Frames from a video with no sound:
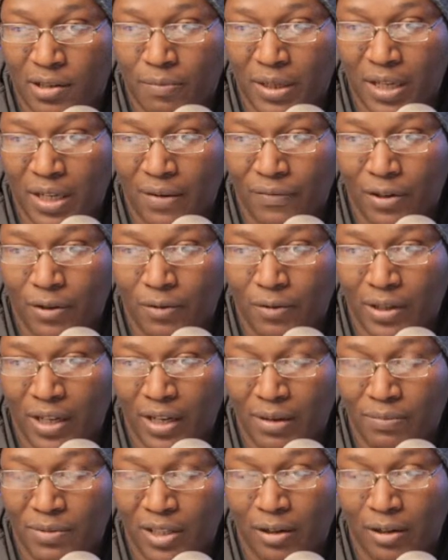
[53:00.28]
be having no
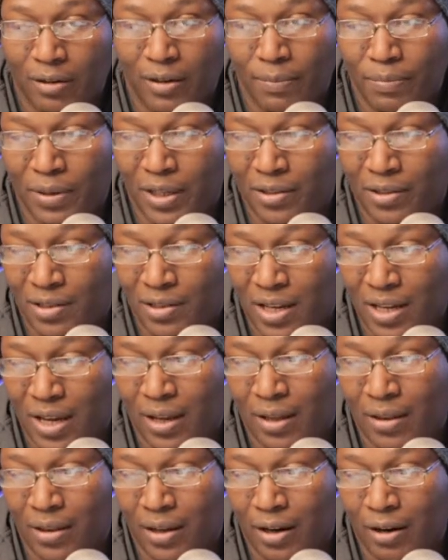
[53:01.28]
games in there. That being
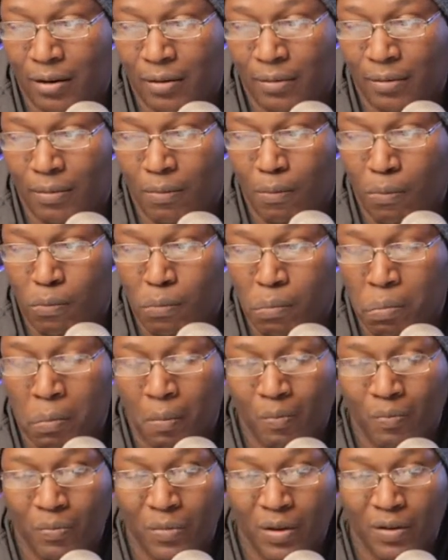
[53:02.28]
said, they're
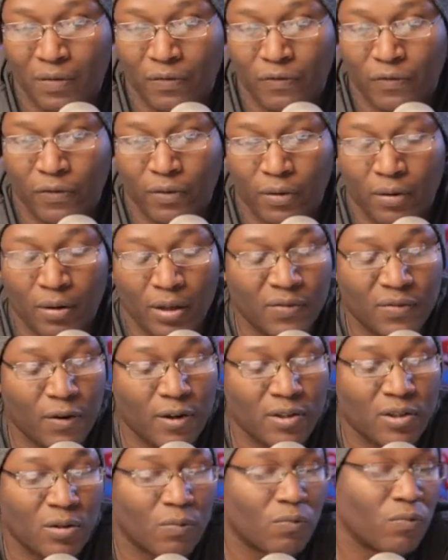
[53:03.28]
mm, as
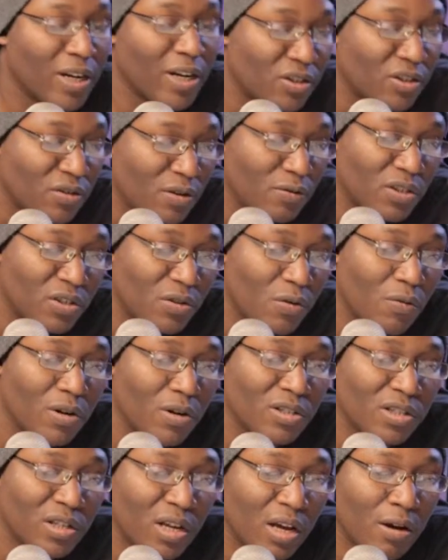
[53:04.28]
far as the retro
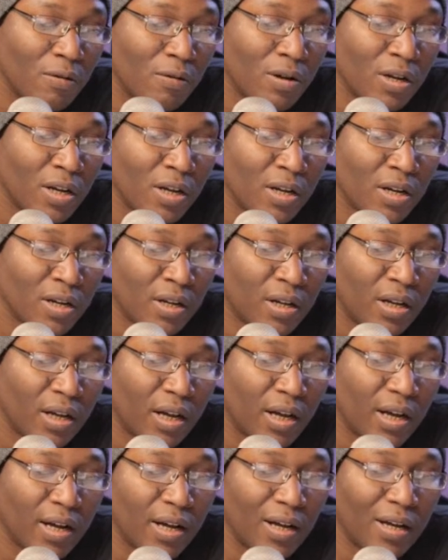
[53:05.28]
stores go
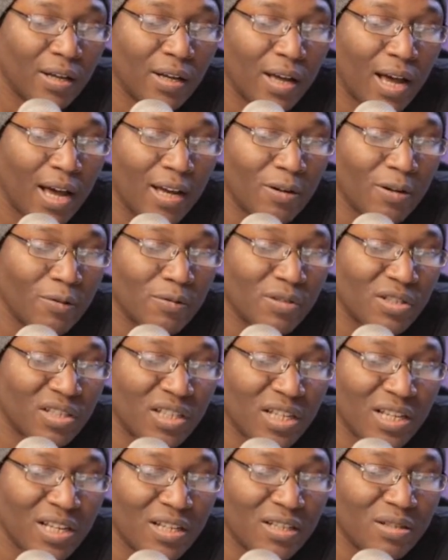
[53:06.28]
uh, I don't
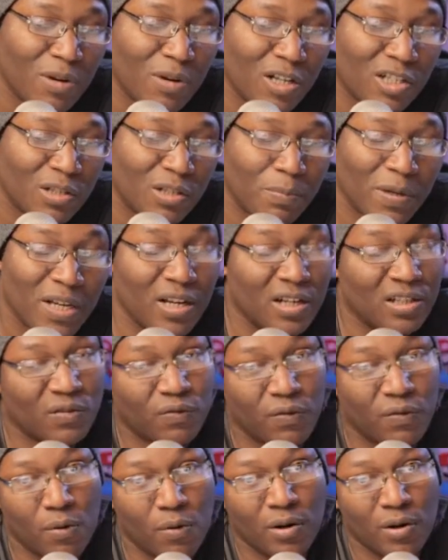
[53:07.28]
see as much
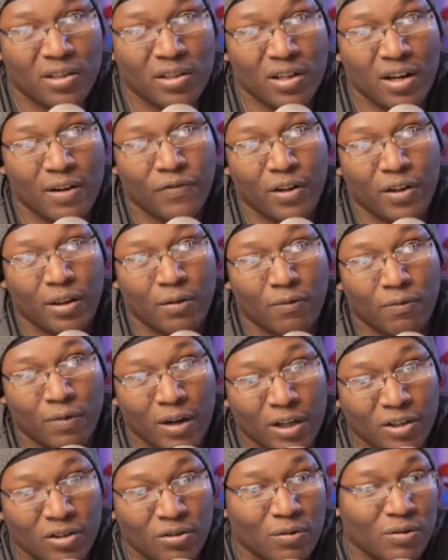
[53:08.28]
PS4 stuff in the
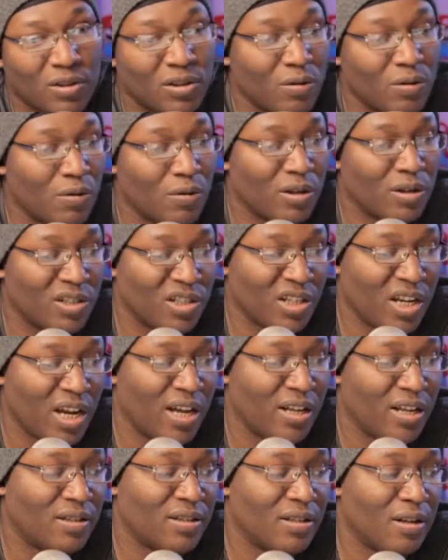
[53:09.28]
retro stores
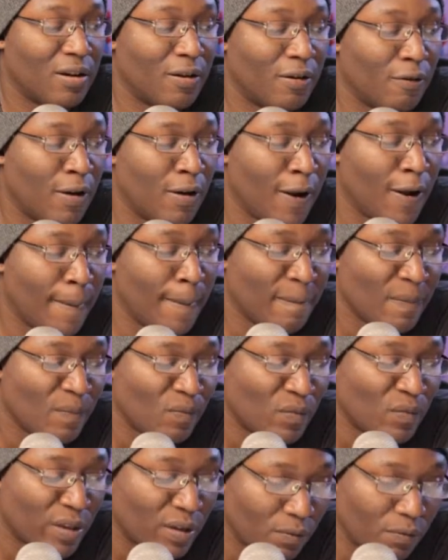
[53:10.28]
yet. So,
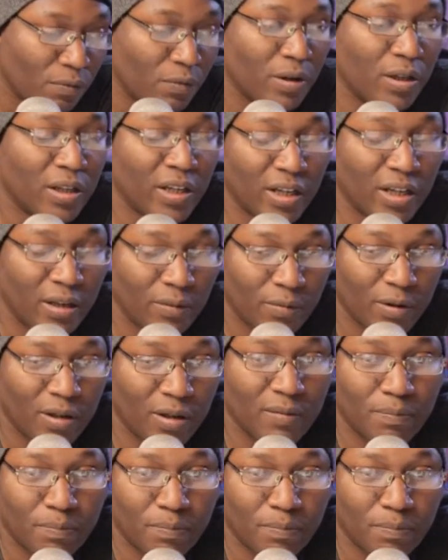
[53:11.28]
really, with